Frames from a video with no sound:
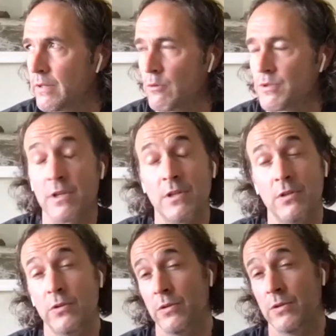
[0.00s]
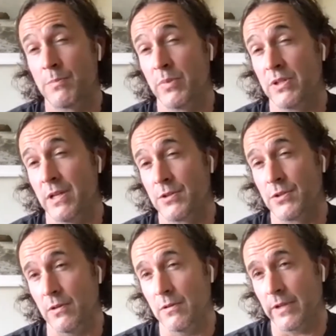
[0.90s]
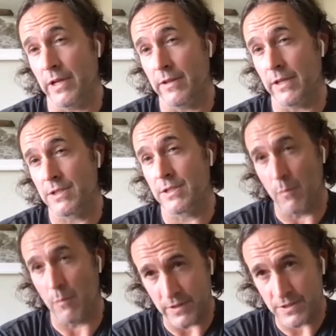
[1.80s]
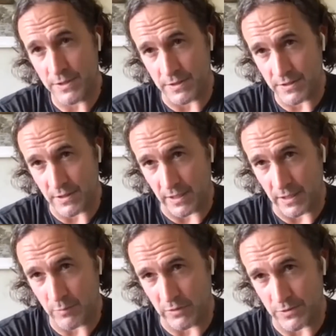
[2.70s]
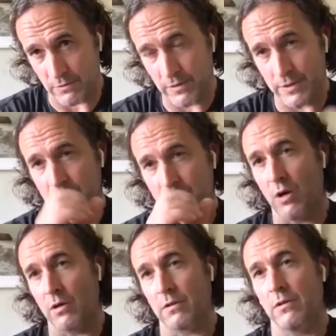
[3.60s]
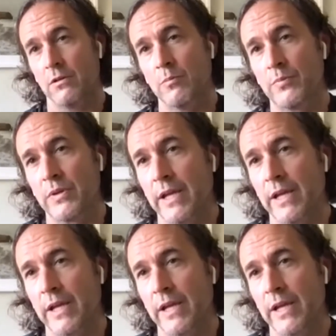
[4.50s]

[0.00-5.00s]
that was a huge potential that I think some of us could see, but it was a really small group.